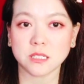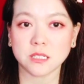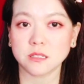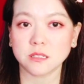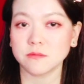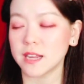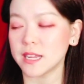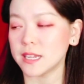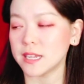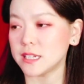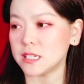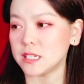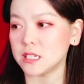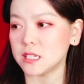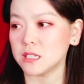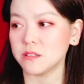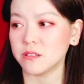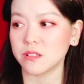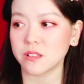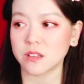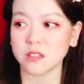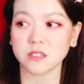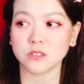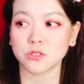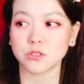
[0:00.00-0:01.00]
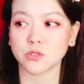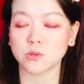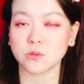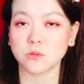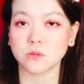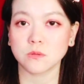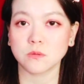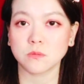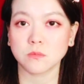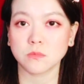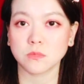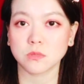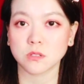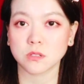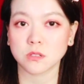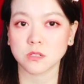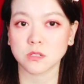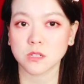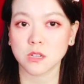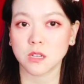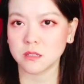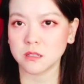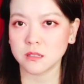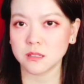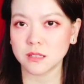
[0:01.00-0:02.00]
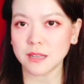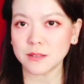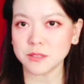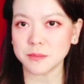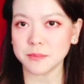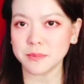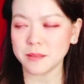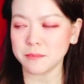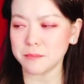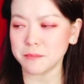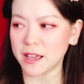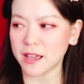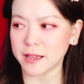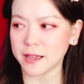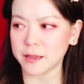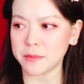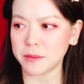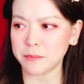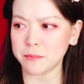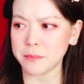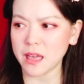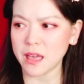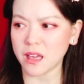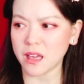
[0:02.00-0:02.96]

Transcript: rainy, thunderstorms. Sounds a bit like Macbeth.